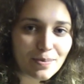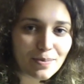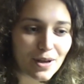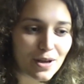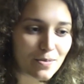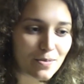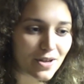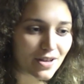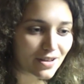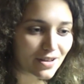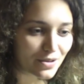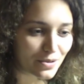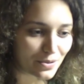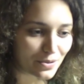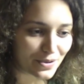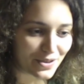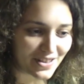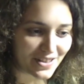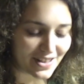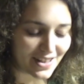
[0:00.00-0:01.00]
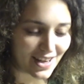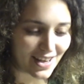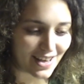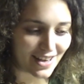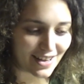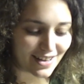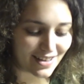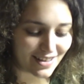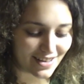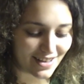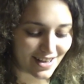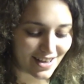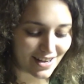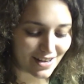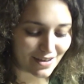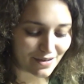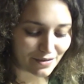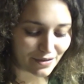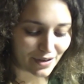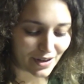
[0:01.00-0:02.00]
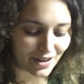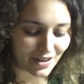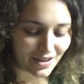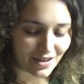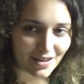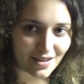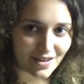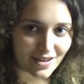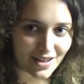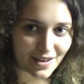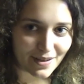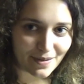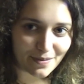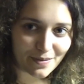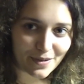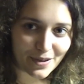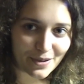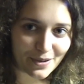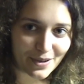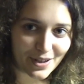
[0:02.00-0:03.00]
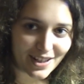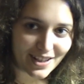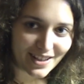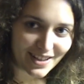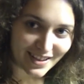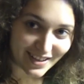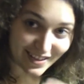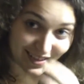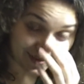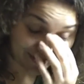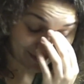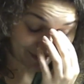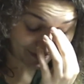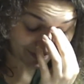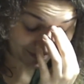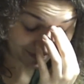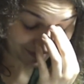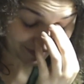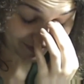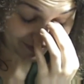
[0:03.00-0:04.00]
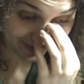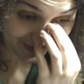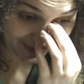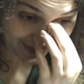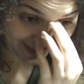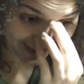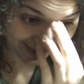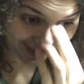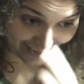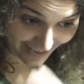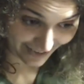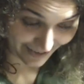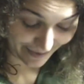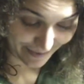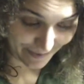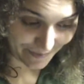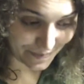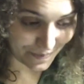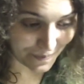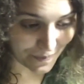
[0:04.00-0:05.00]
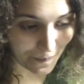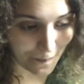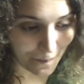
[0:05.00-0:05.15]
diploma course and then fine art for ah. three years. Um,